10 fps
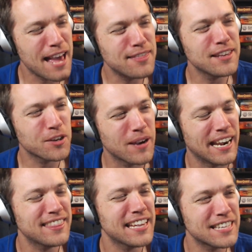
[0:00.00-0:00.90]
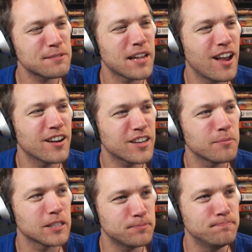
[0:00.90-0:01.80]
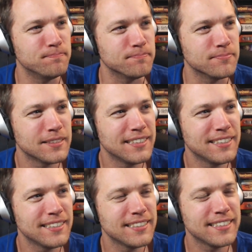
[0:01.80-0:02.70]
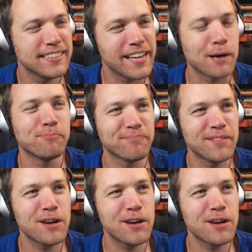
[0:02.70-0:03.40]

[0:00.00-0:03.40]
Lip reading: Yeah, I think you're right. I think it's a non-committal, Yeah.